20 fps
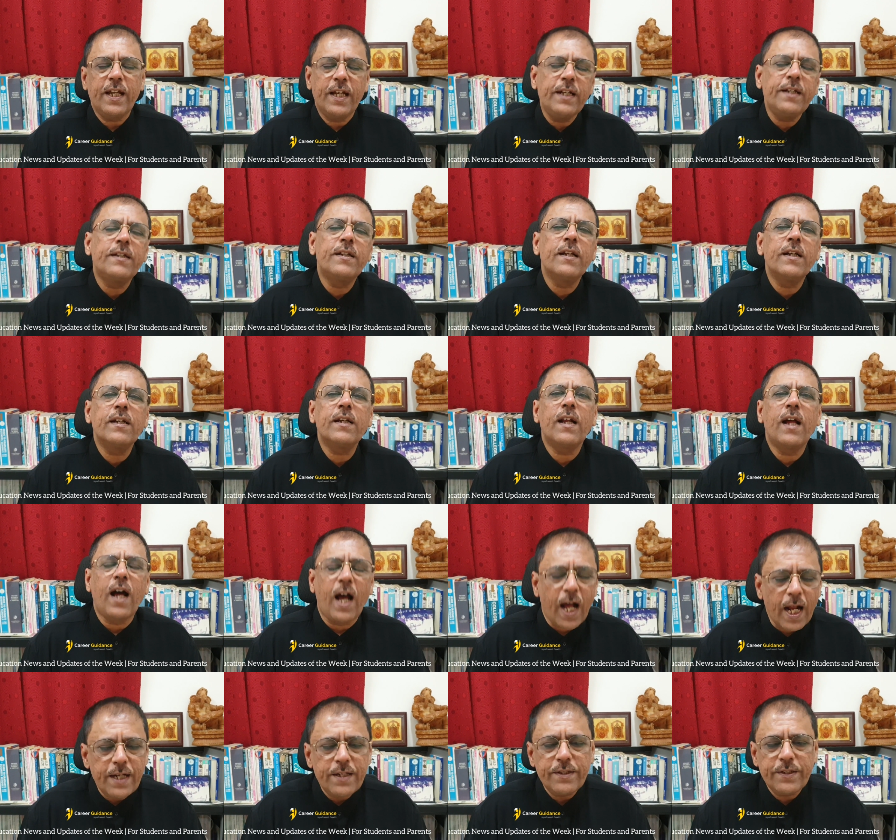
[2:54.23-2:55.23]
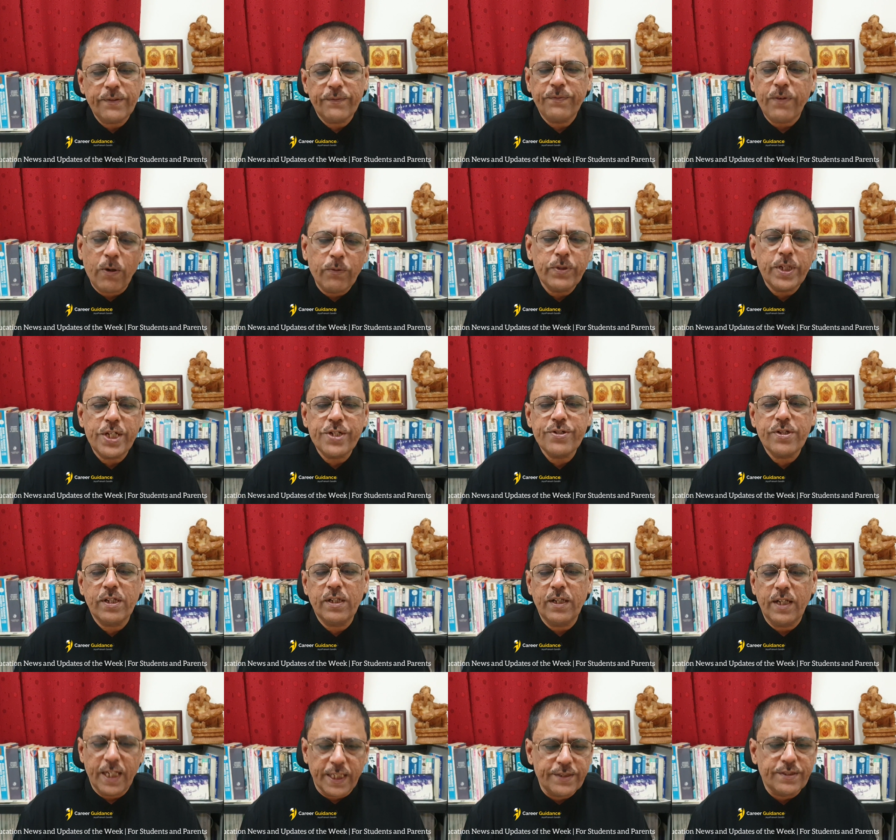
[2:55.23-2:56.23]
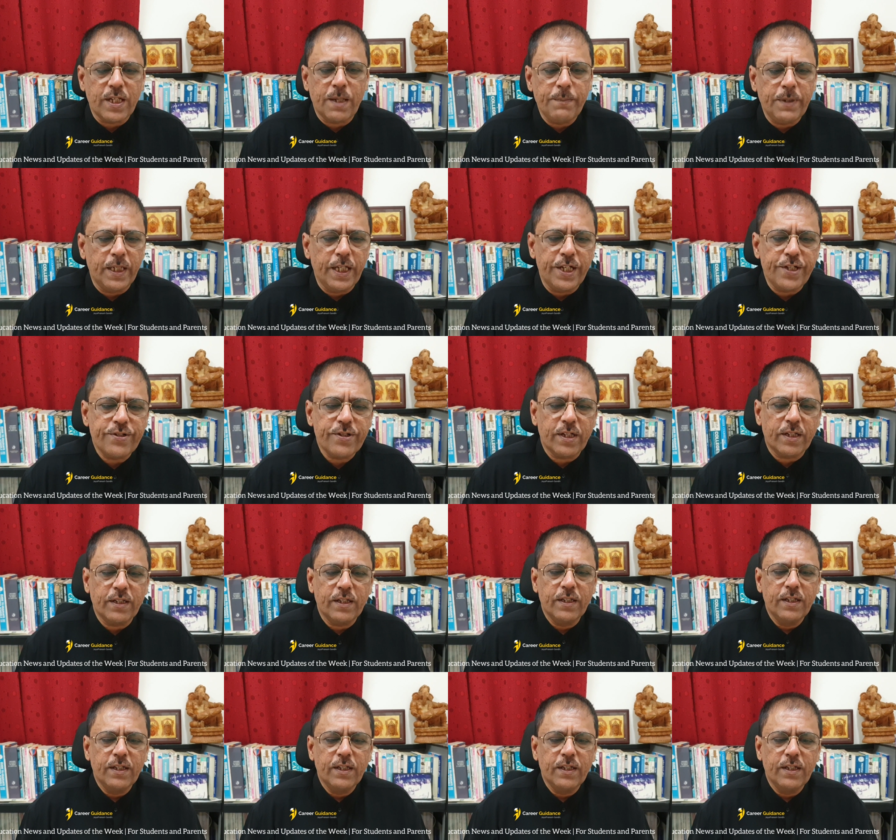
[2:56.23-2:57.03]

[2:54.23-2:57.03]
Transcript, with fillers: Inter and Foundation examination.